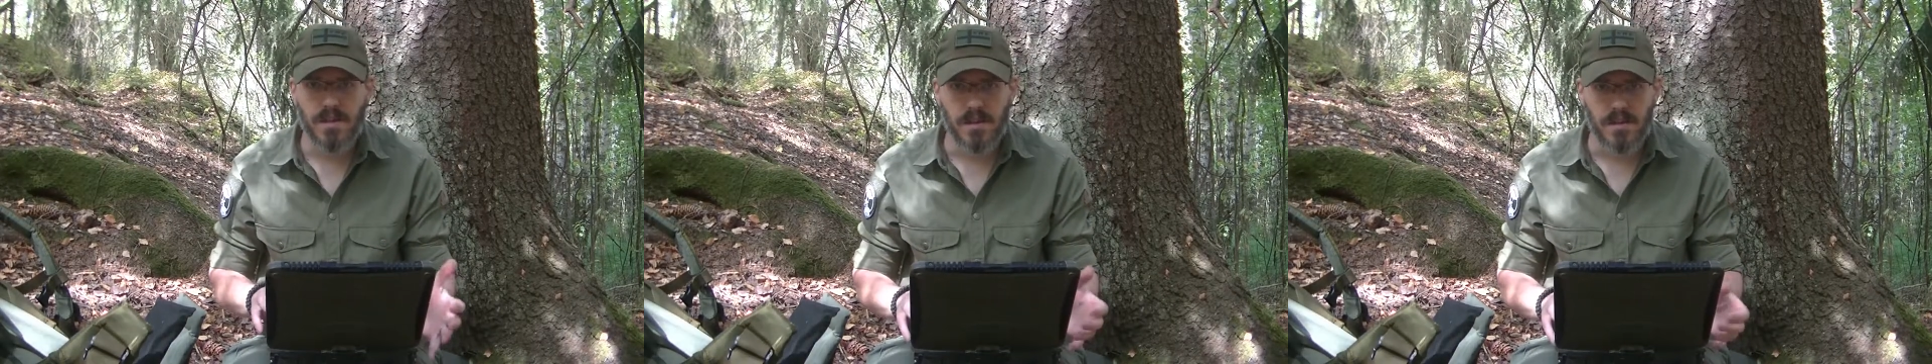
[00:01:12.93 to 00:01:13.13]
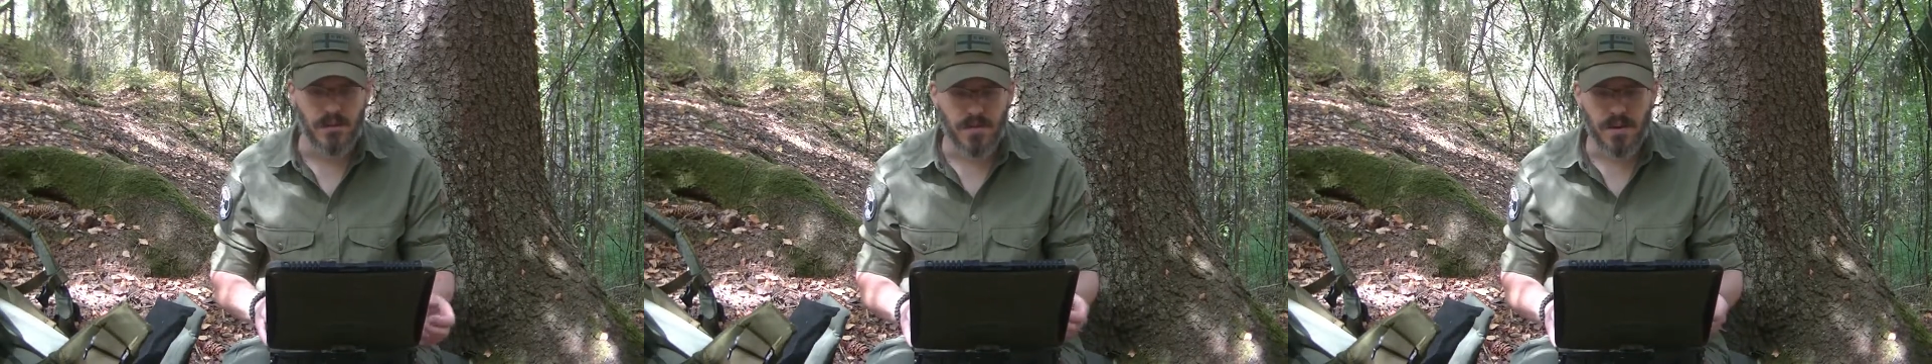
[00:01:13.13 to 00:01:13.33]

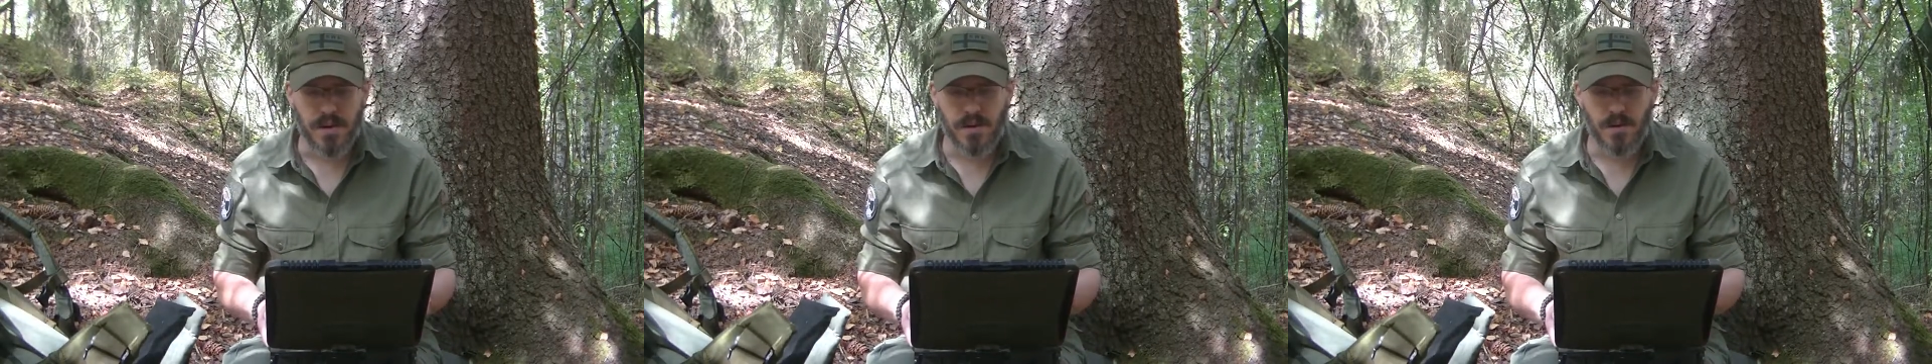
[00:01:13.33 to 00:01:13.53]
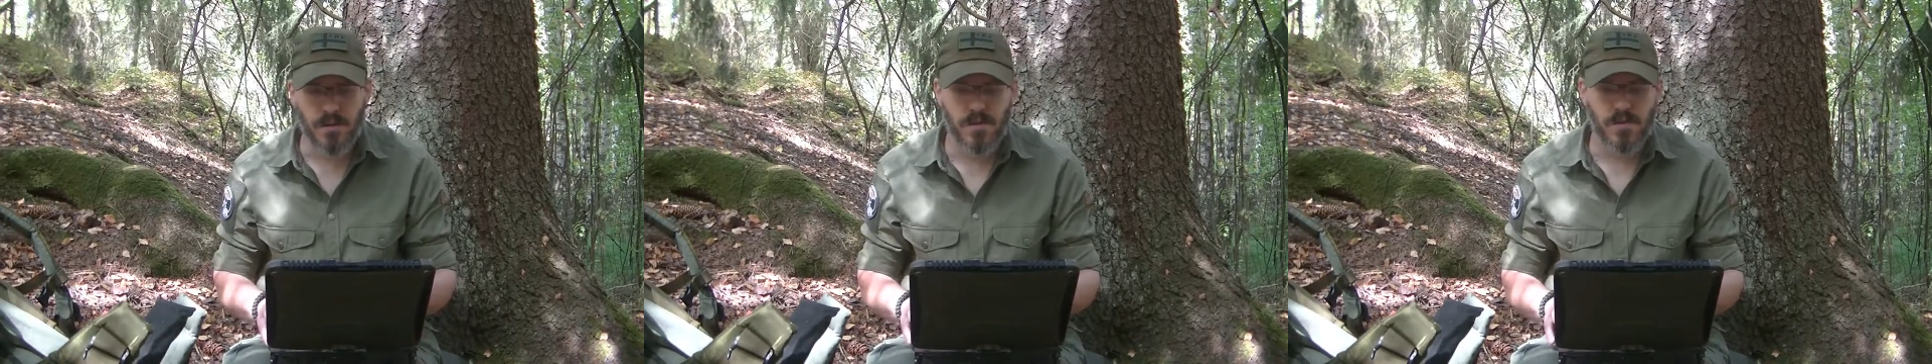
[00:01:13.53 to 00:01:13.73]
these
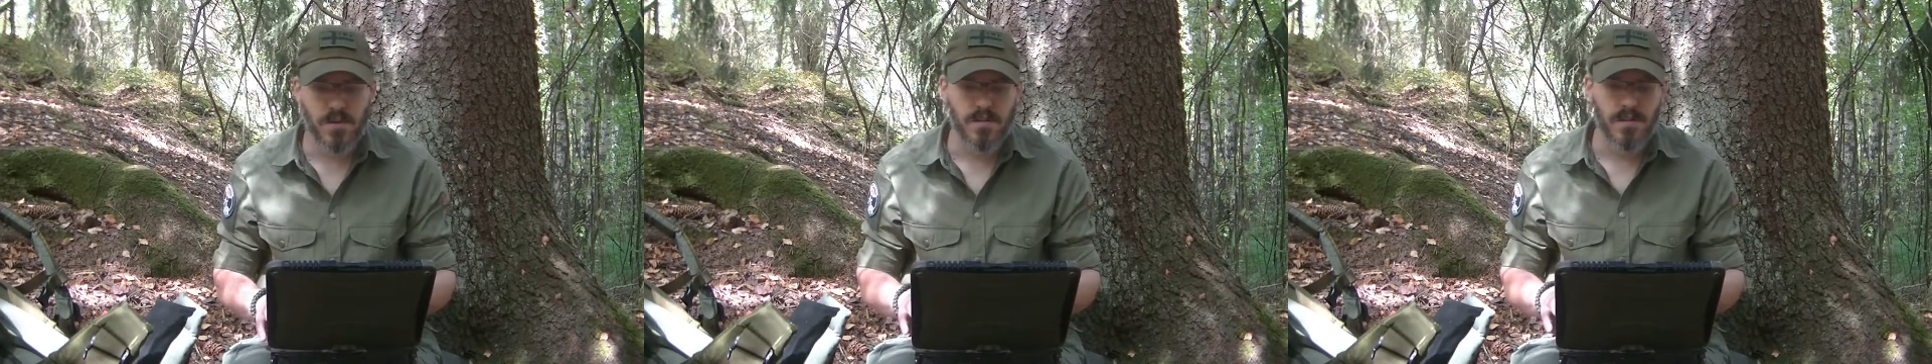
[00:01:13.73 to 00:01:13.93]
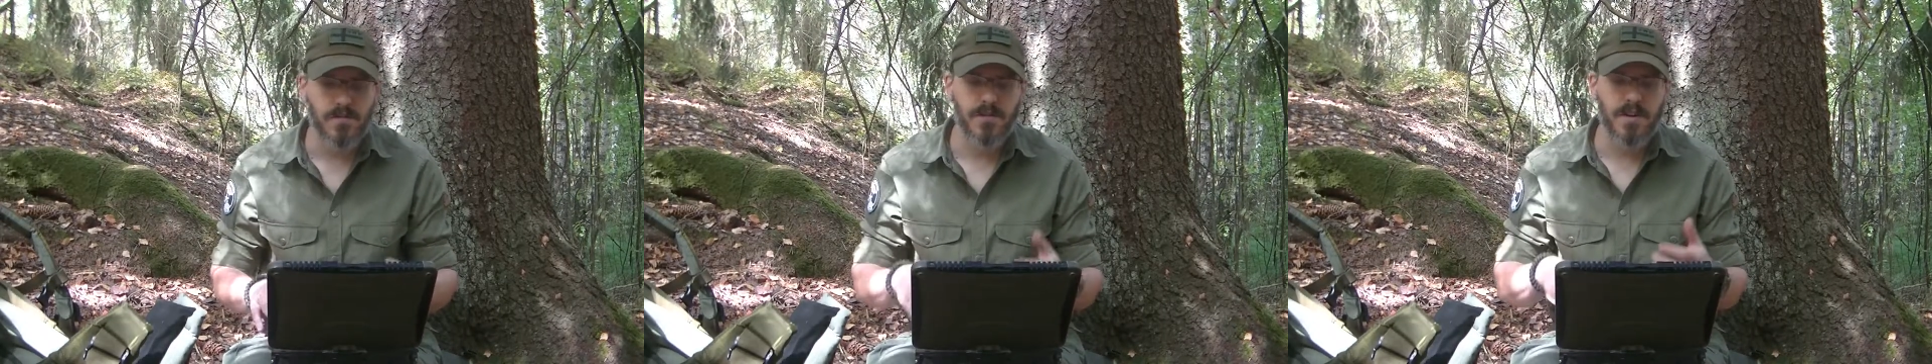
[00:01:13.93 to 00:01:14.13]
videos
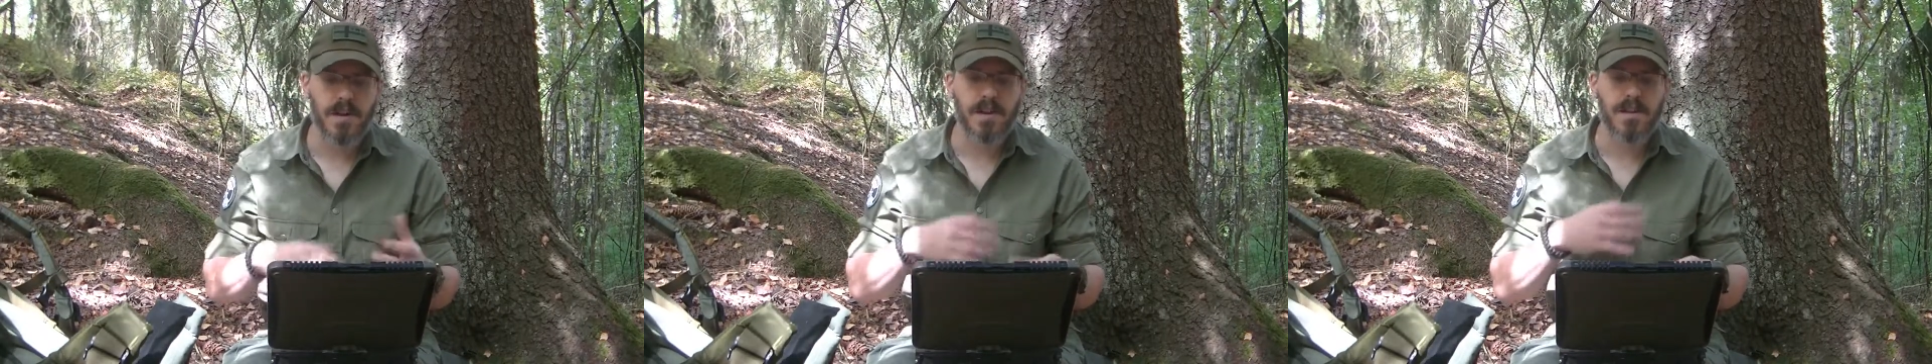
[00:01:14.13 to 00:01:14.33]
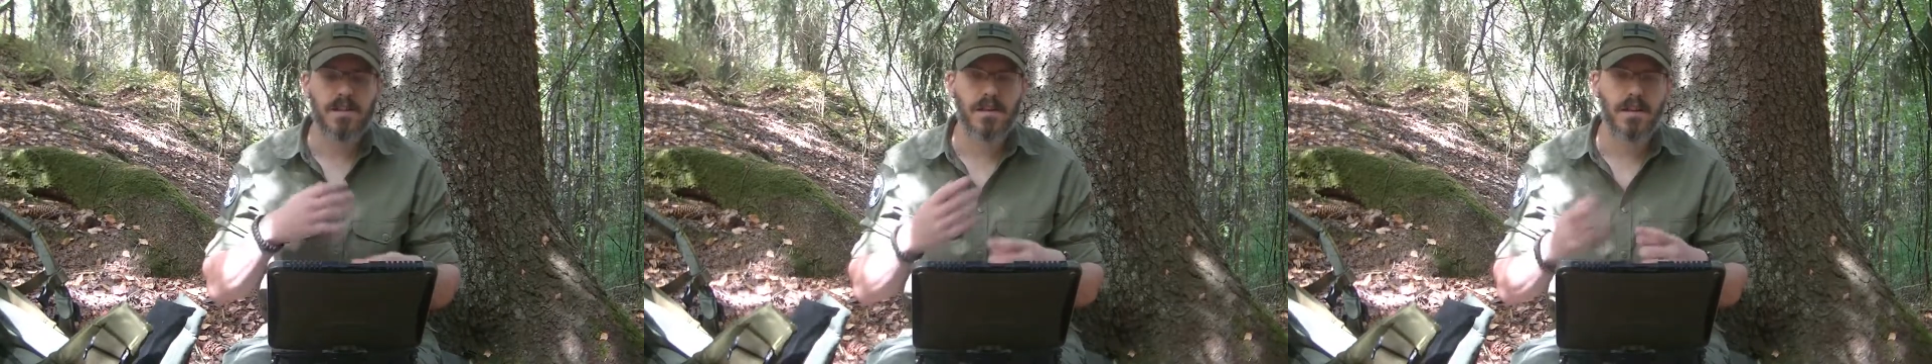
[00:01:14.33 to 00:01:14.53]
as I feel it